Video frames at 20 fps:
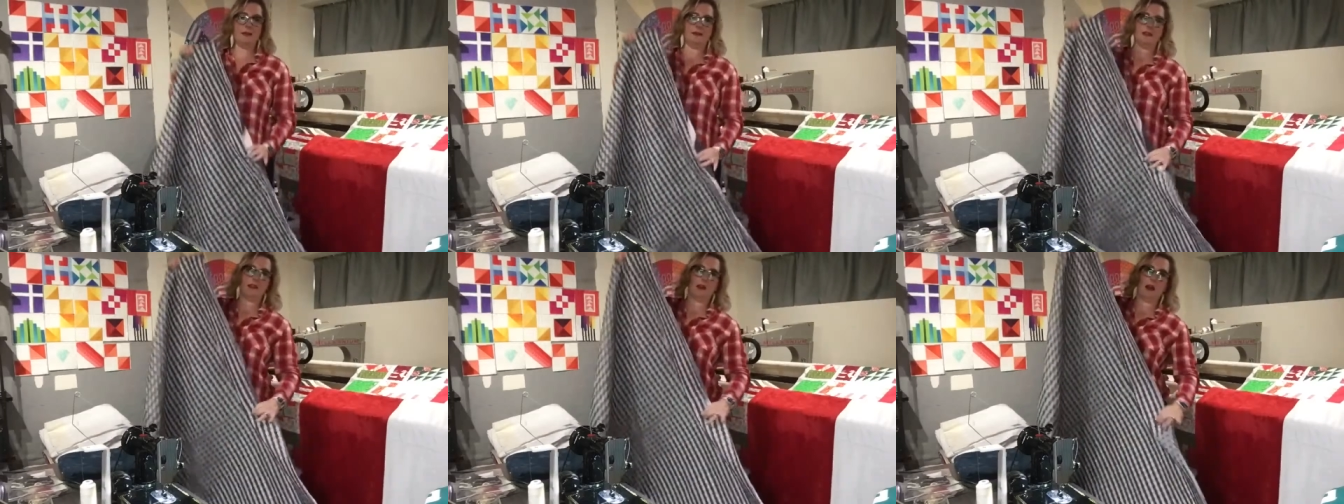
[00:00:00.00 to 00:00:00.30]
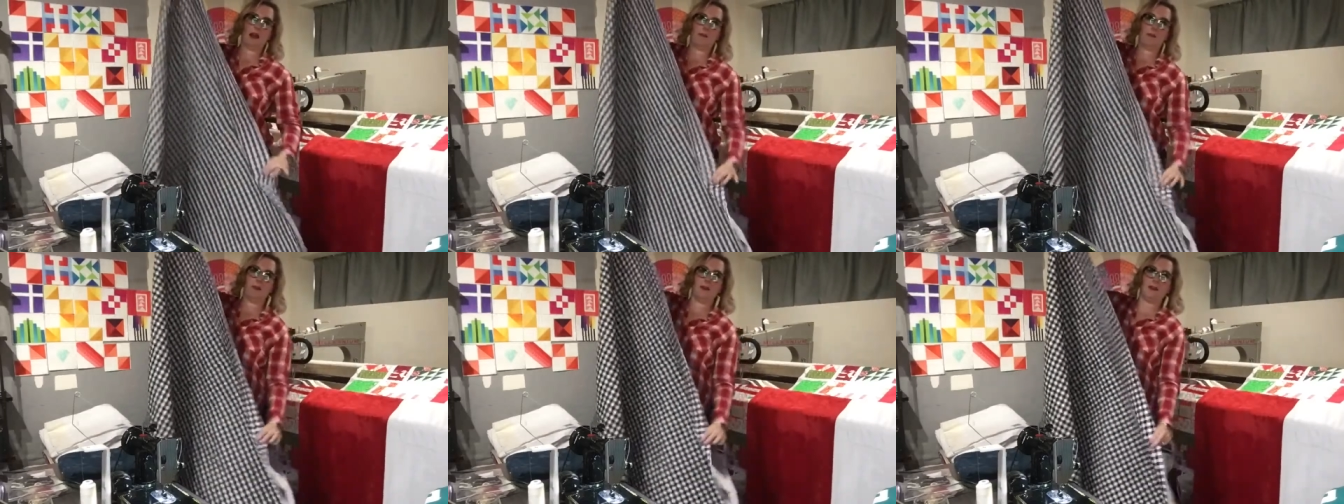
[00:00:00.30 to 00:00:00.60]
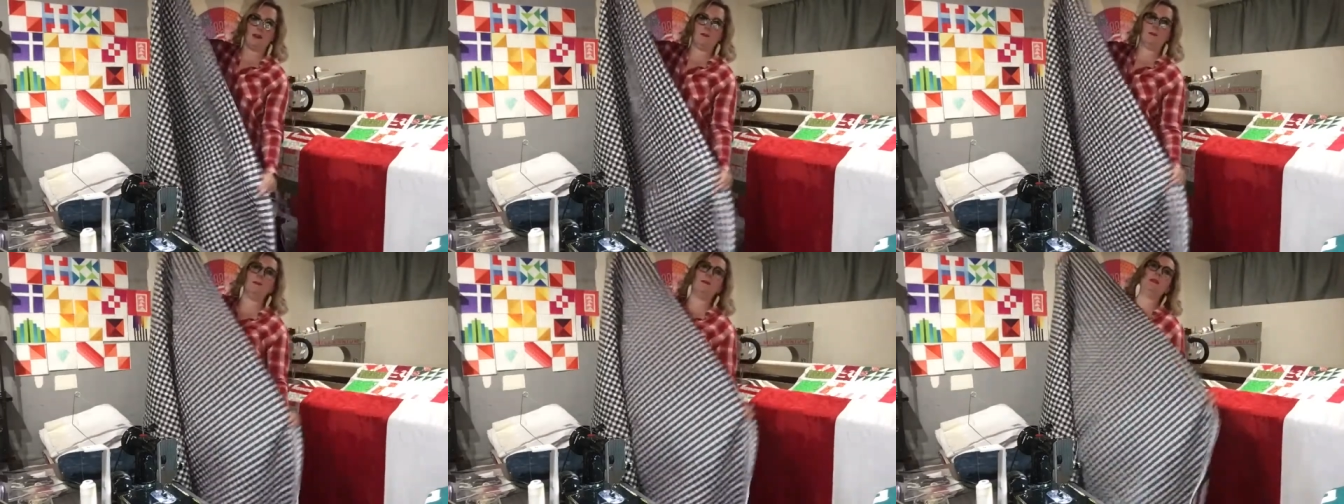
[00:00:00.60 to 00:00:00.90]
so I put
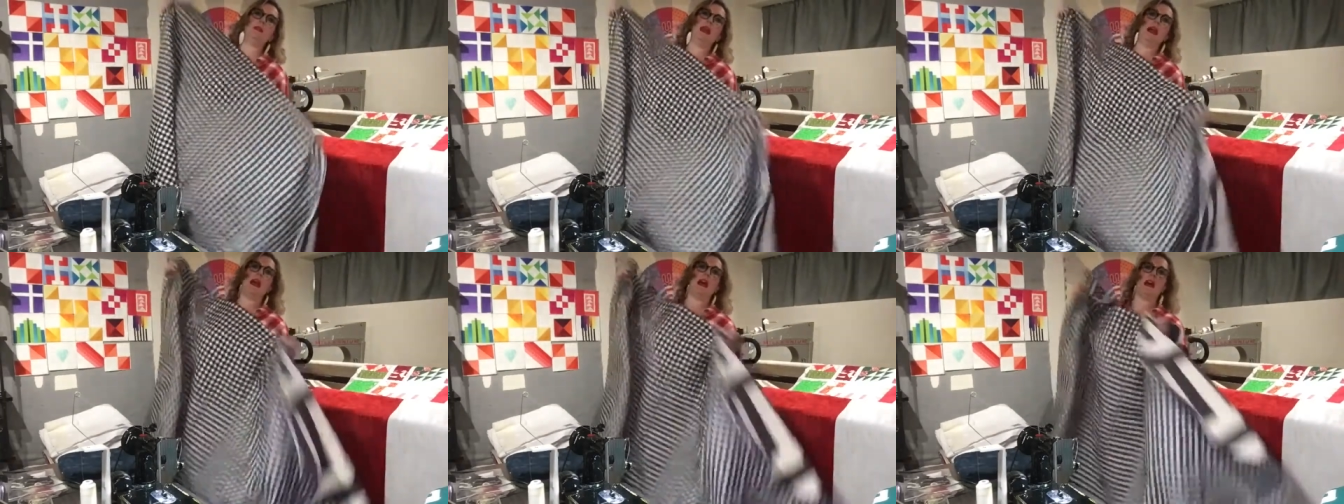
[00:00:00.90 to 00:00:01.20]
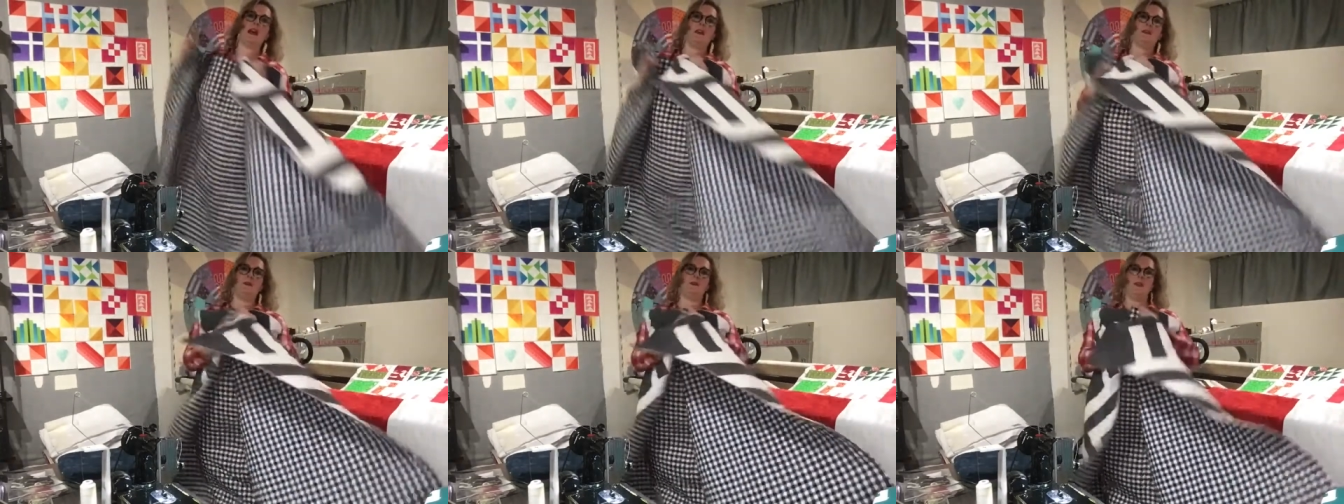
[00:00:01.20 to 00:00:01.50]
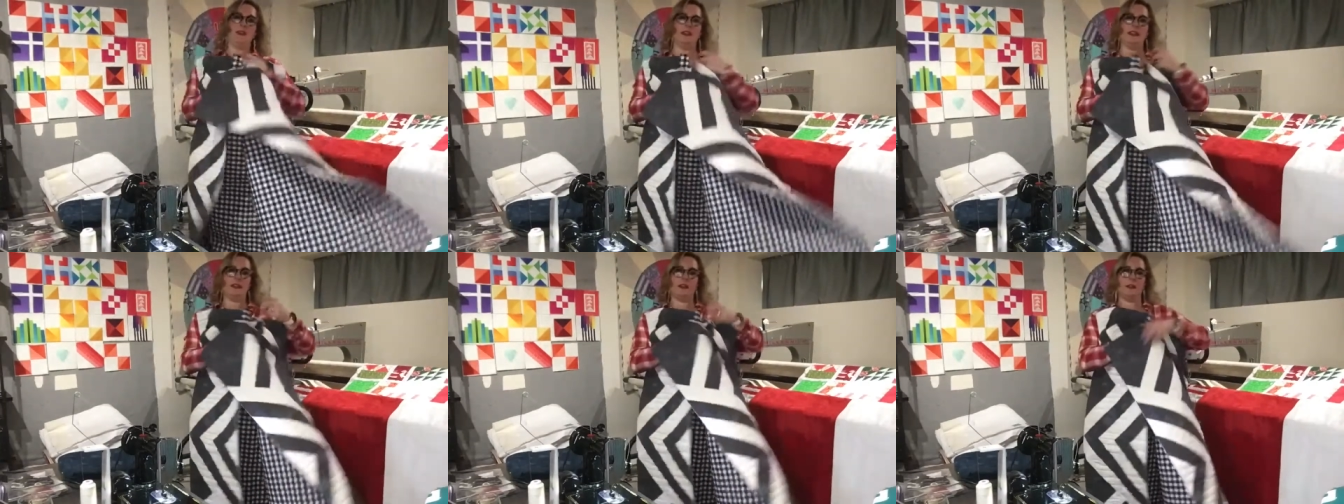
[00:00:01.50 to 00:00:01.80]
a plaid
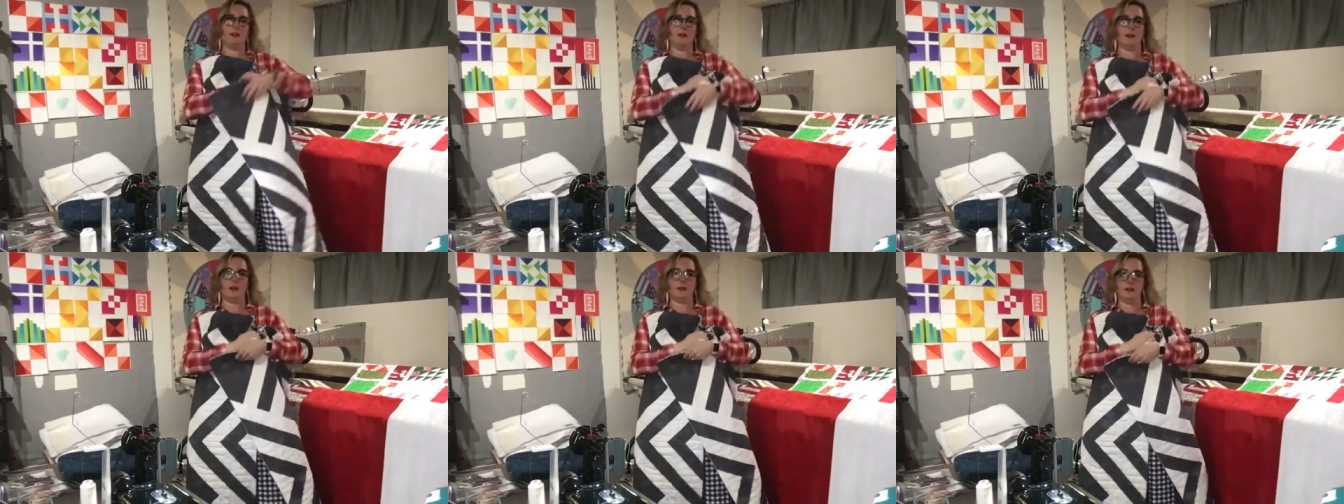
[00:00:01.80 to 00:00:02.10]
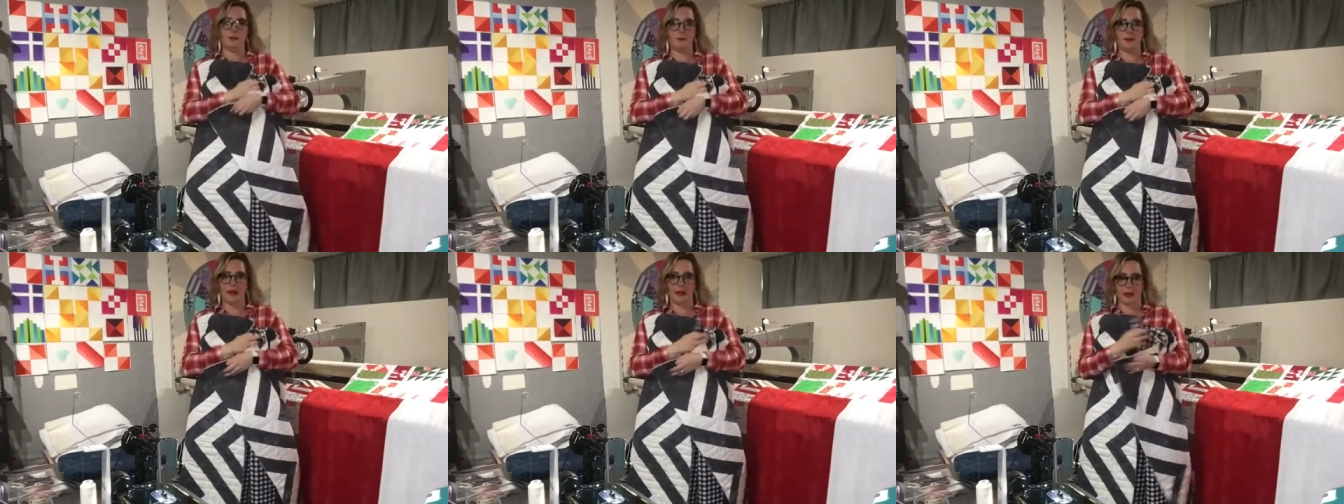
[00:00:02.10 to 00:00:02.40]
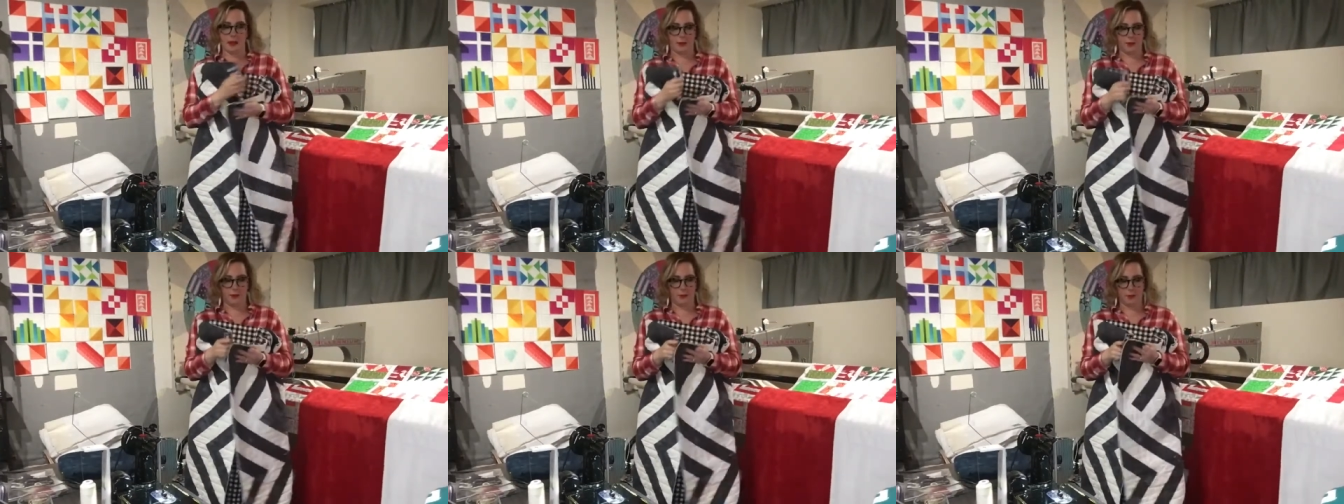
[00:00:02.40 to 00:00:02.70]
flannel on the
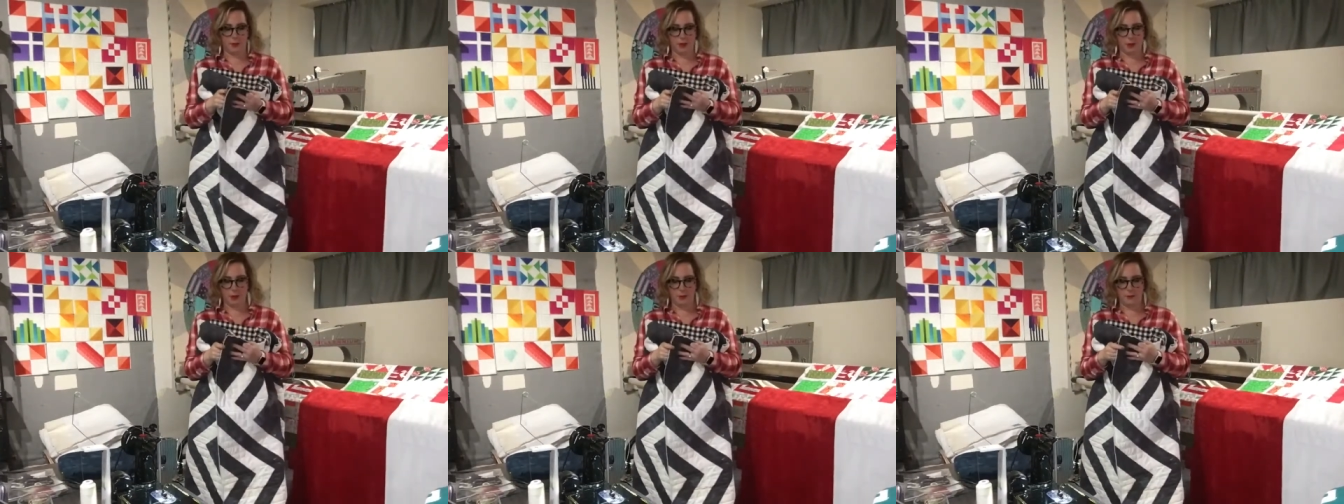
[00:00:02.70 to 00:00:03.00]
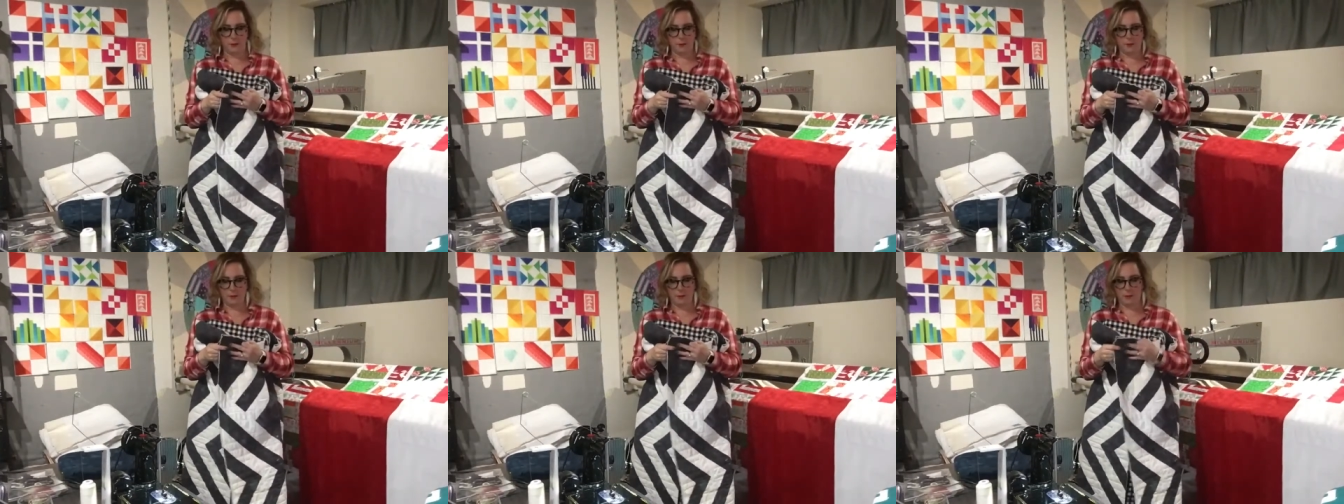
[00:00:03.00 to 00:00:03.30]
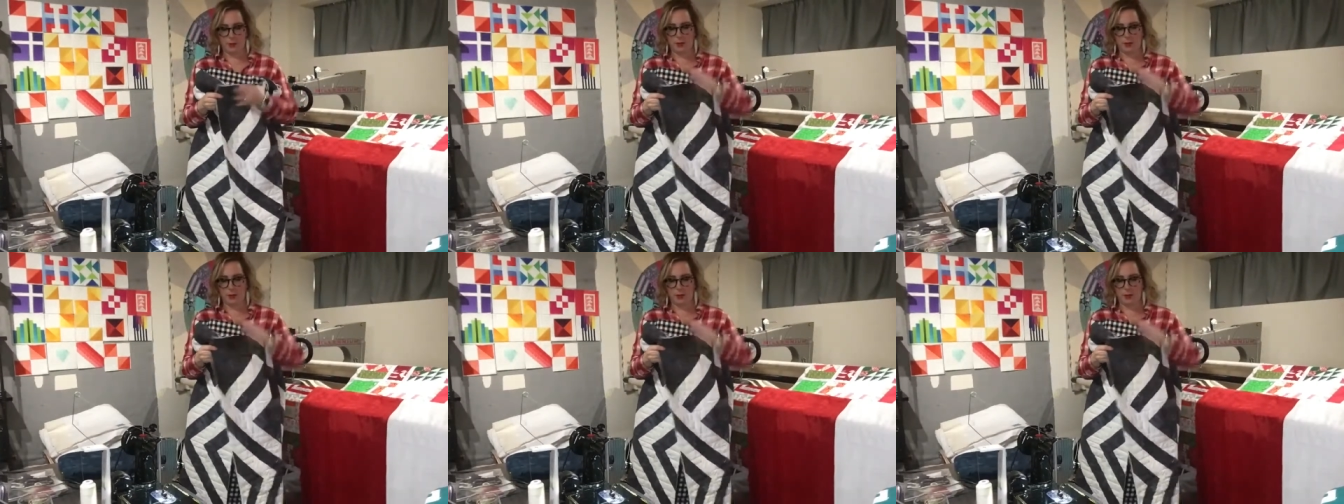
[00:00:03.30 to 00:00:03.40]
back for him.